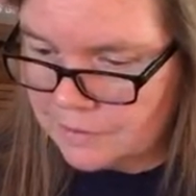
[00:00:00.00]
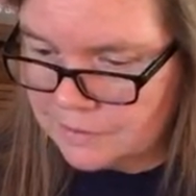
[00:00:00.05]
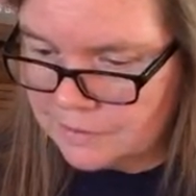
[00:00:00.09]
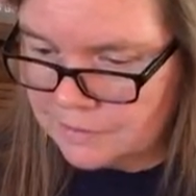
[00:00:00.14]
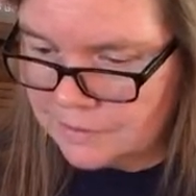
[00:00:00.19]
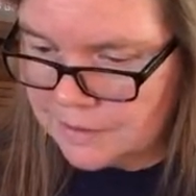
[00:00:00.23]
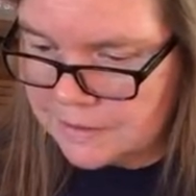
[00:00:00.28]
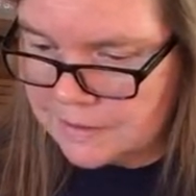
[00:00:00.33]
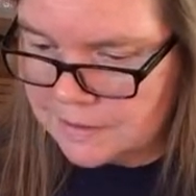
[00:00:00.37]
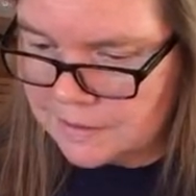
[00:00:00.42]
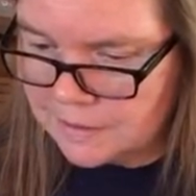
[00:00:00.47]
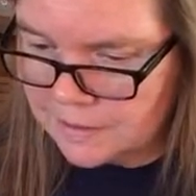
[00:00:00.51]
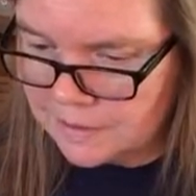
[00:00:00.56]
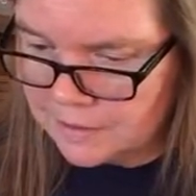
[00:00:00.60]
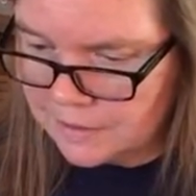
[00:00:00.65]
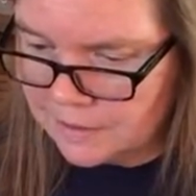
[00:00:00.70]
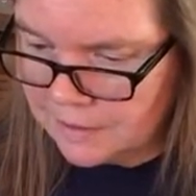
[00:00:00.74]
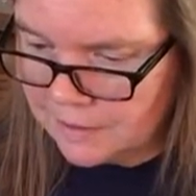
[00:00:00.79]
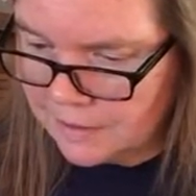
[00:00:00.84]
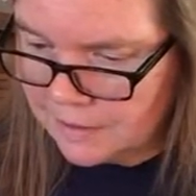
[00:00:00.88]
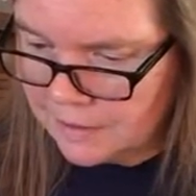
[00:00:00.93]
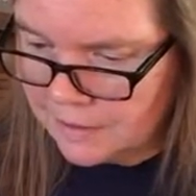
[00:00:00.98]
let's see.
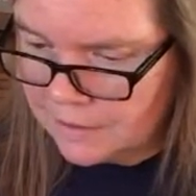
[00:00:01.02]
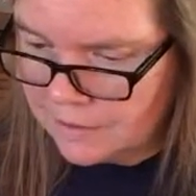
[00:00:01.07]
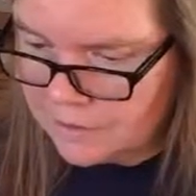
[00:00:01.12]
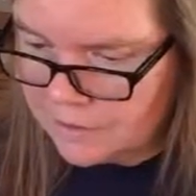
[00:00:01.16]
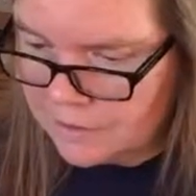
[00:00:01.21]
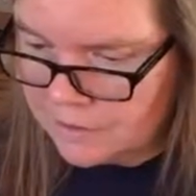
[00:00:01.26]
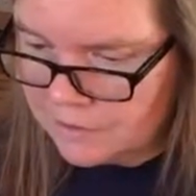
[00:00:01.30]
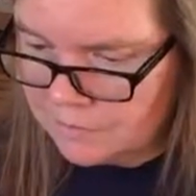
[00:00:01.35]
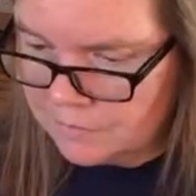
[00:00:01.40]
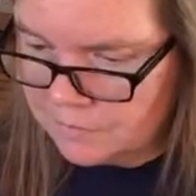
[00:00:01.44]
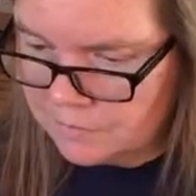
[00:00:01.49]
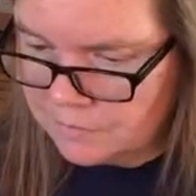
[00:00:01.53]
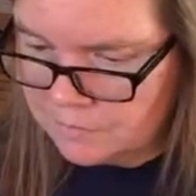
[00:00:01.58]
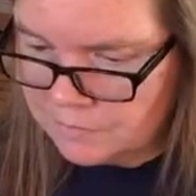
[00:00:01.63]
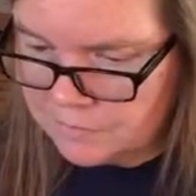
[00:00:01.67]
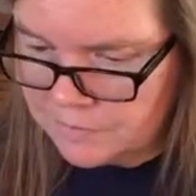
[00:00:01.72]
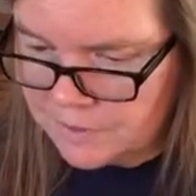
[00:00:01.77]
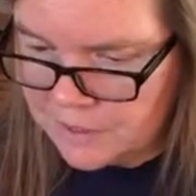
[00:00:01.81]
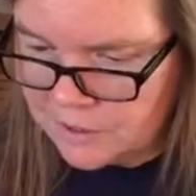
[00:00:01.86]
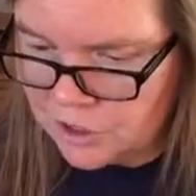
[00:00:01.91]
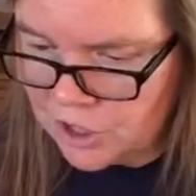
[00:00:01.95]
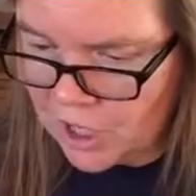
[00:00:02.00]
Good.
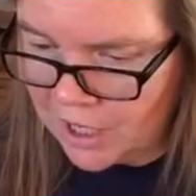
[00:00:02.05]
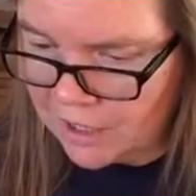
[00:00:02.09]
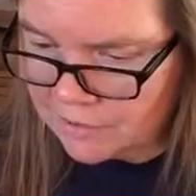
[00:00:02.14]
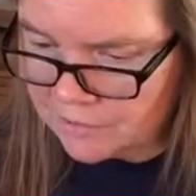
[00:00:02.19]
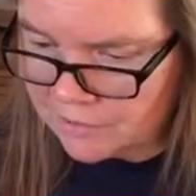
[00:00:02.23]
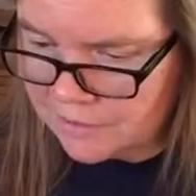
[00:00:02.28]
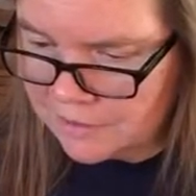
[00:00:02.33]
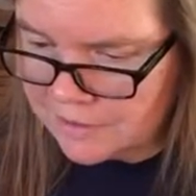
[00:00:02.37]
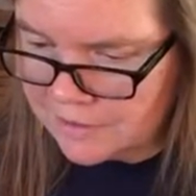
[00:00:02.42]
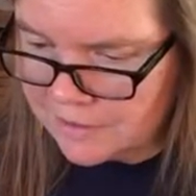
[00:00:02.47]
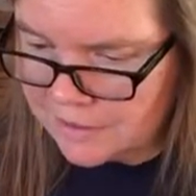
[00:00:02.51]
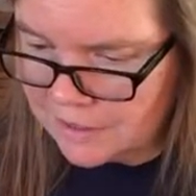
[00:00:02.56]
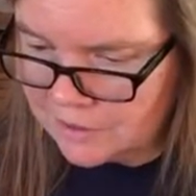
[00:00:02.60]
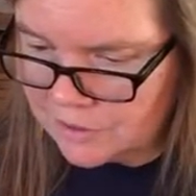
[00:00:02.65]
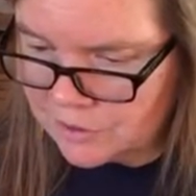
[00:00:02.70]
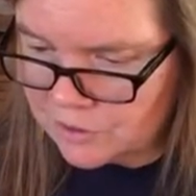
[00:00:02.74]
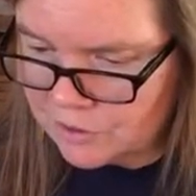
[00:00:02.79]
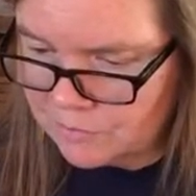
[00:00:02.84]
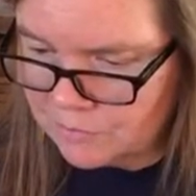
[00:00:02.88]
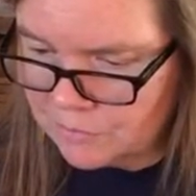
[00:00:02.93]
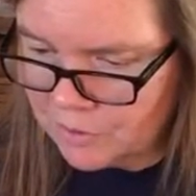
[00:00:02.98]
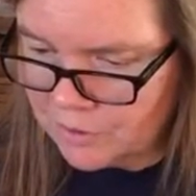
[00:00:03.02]
See, Jacqueline says,
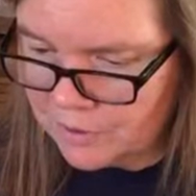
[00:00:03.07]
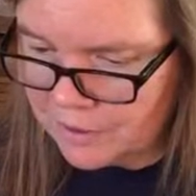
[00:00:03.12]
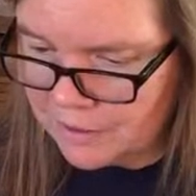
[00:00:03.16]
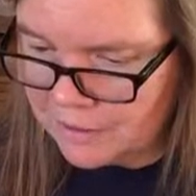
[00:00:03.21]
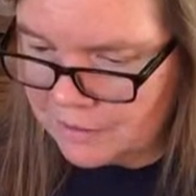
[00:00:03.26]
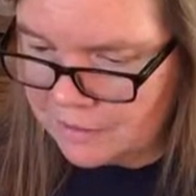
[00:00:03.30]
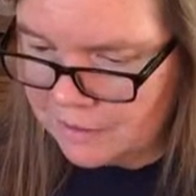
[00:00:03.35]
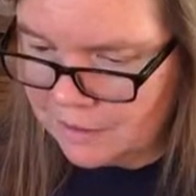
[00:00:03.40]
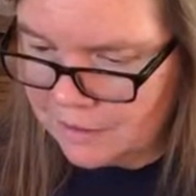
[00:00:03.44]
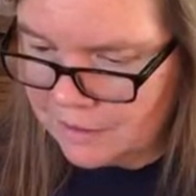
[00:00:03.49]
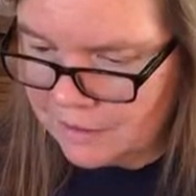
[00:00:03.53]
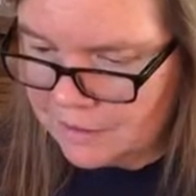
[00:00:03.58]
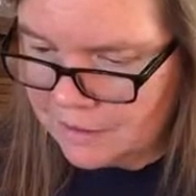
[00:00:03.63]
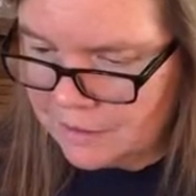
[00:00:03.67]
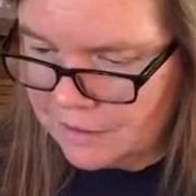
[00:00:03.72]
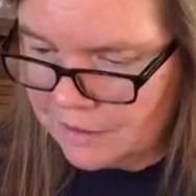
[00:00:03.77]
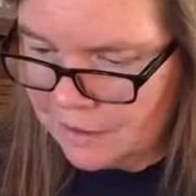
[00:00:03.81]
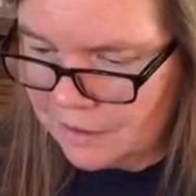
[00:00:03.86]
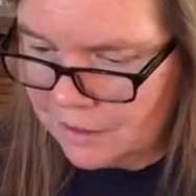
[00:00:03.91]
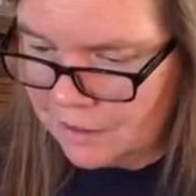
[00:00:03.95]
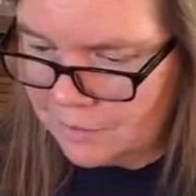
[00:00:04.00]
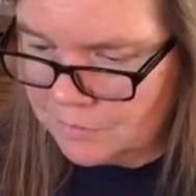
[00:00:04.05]
good morning.
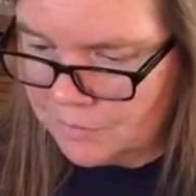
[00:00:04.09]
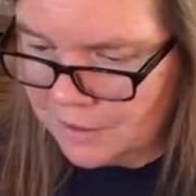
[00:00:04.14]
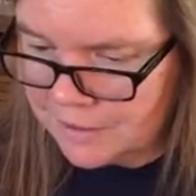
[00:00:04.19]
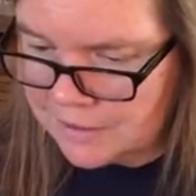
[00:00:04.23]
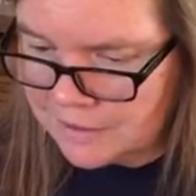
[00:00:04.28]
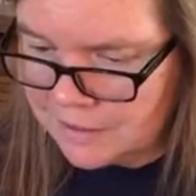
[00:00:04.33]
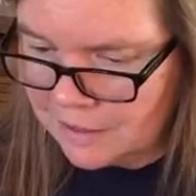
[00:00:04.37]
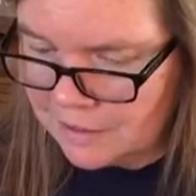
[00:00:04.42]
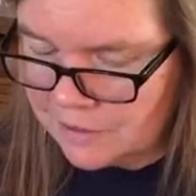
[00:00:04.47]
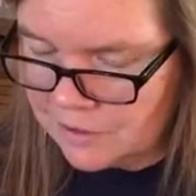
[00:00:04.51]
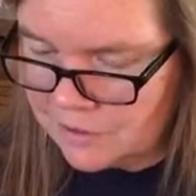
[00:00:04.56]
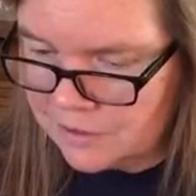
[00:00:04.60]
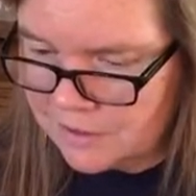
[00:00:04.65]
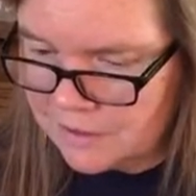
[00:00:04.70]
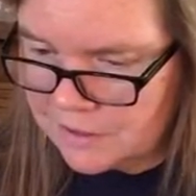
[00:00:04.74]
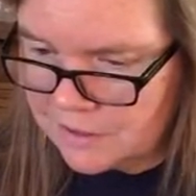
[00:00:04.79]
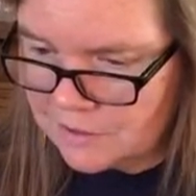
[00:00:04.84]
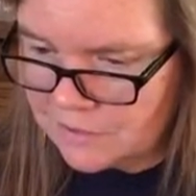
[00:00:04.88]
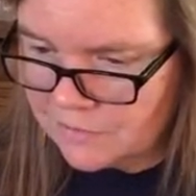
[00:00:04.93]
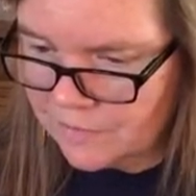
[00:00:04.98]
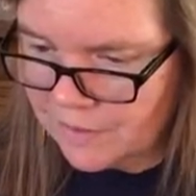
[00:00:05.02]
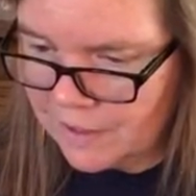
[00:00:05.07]
Los Angeles
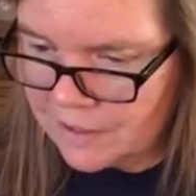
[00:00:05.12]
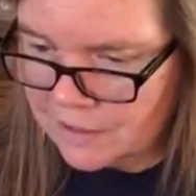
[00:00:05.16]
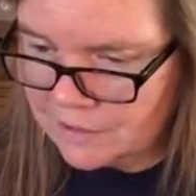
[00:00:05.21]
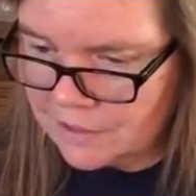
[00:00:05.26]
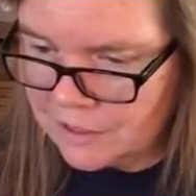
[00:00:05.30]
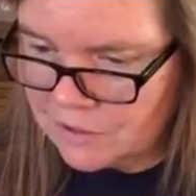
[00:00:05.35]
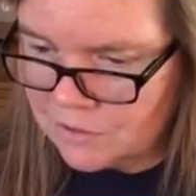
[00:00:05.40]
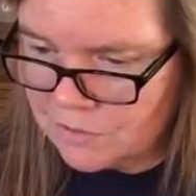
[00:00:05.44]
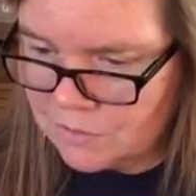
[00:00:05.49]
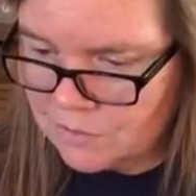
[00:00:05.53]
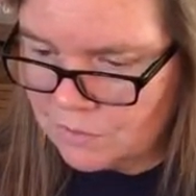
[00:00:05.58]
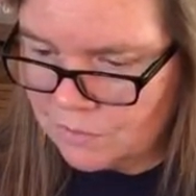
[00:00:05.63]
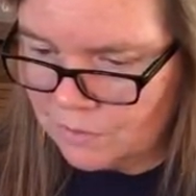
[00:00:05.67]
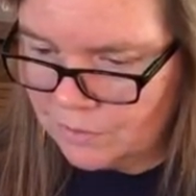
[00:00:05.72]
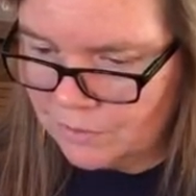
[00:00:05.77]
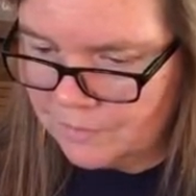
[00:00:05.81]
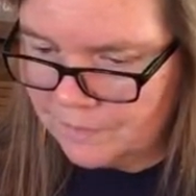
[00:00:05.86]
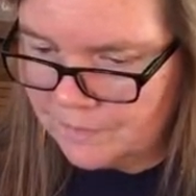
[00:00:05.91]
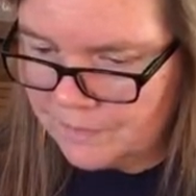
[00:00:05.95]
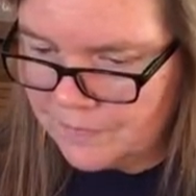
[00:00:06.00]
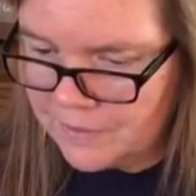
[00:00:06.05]
is finally cool.